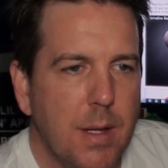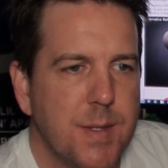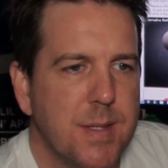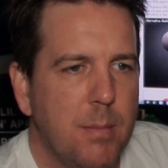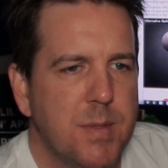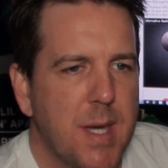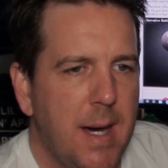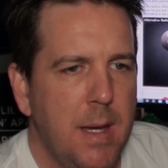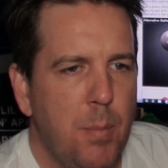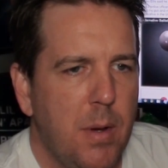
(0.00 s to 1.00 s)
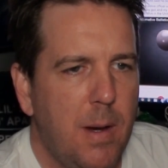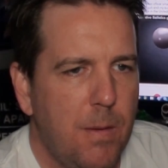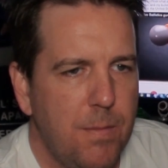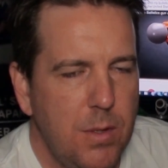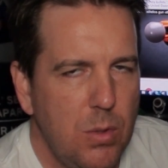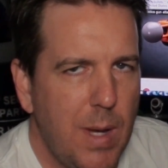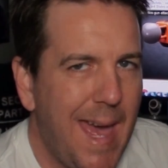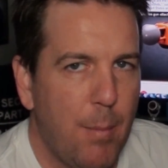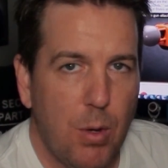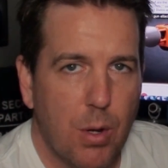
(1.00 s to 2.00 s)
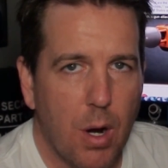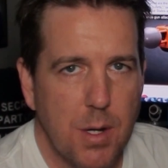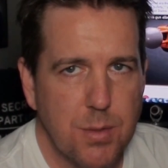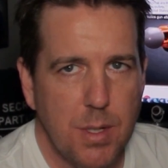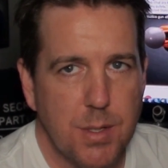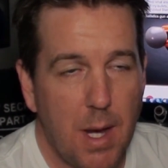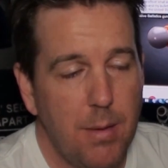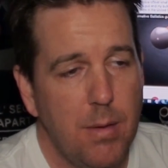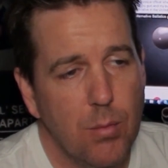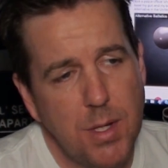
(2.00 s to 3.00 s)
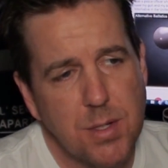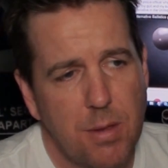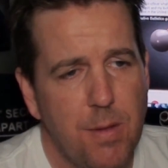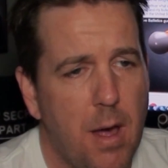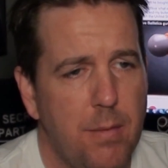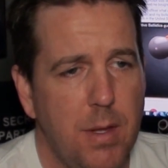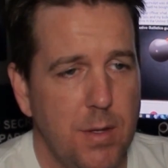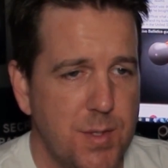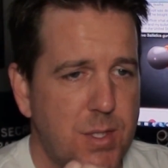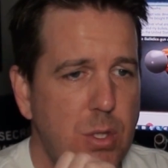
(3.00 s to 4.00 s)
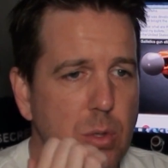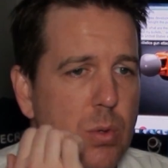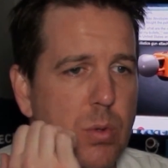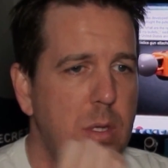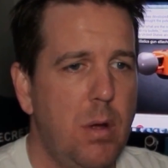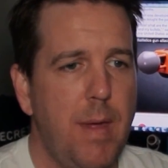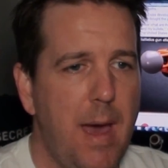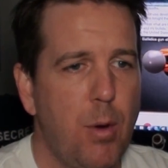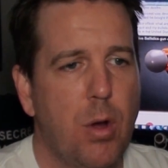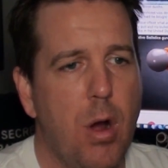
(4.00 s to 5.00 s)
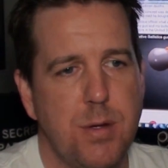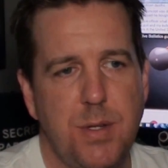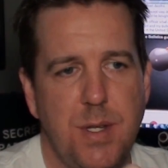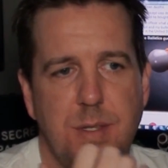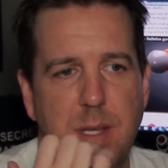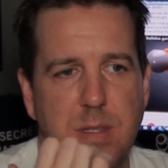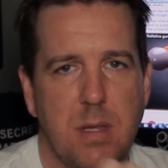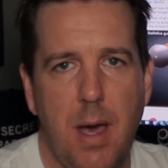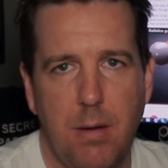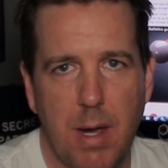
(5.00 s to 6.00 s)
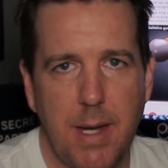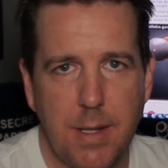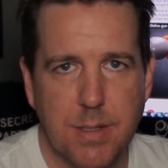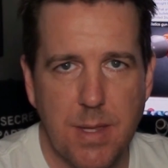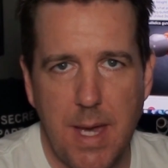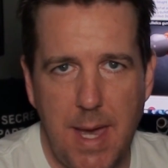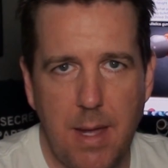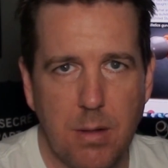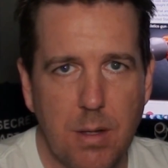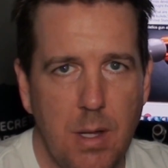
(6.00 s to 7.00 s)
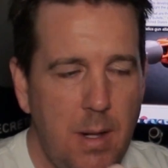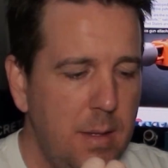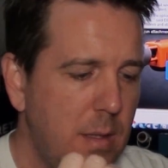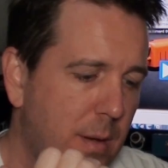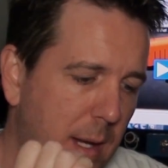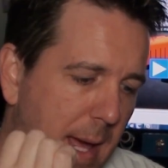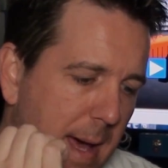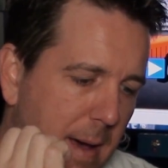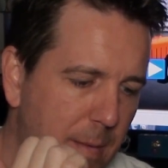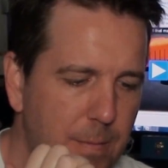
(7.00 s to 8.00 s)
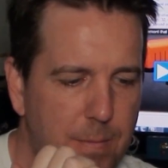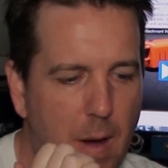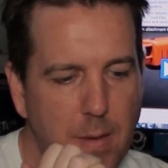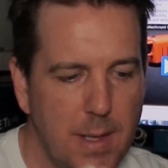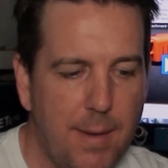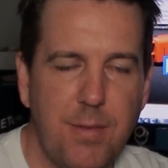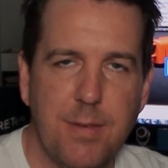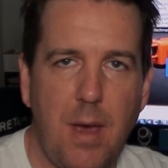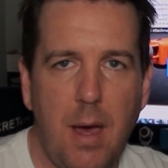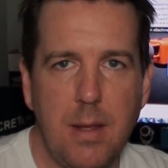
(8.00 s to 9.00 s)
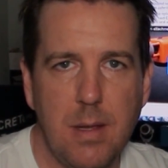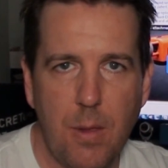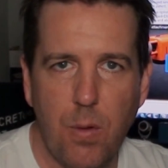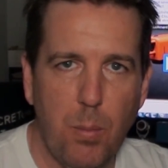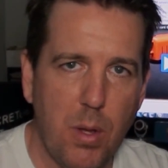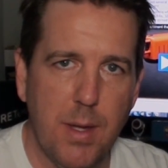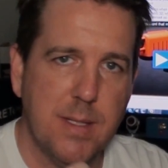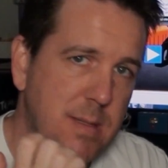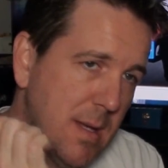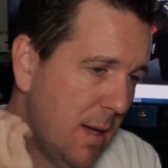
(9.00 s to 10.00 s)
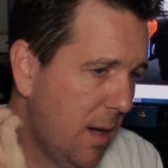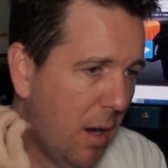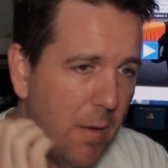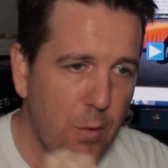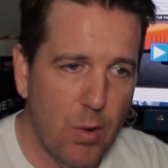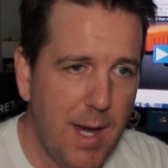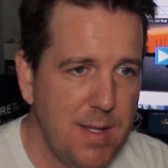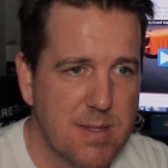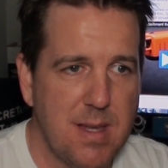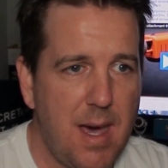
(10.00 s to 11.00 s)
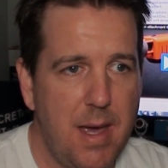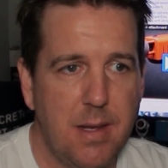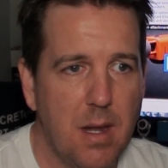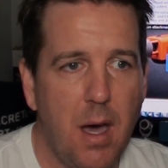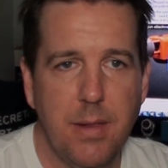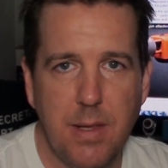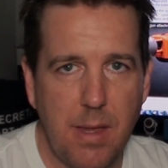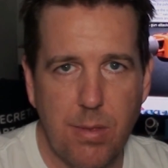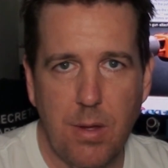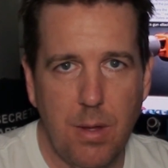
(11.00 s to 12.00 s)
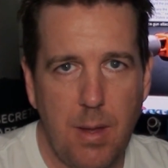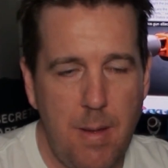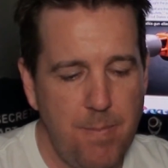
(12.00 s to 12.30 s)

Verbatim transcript: some type of new ammo cartridge. I originally thought of it as two, you know, the ammo cartridges that slide right into the handle. You could have on the left side lethal bullets, on the right side non-lethal,